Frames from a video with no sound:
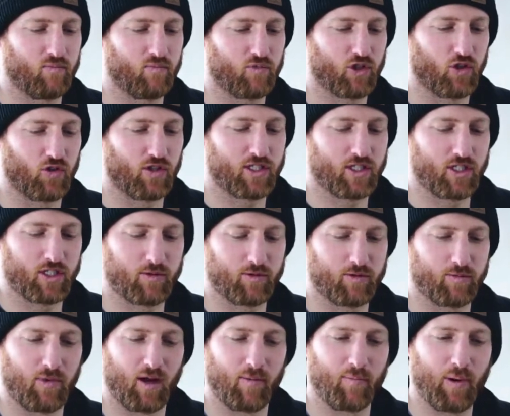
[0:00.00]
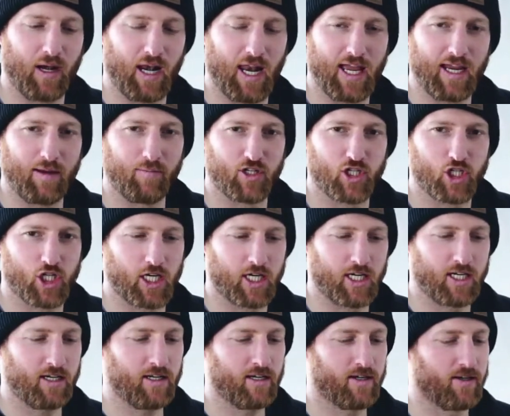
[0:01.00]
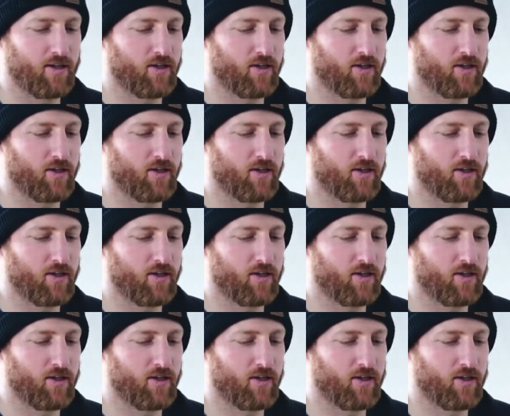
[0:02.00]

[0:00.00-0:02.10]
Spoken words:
So this is my play machine.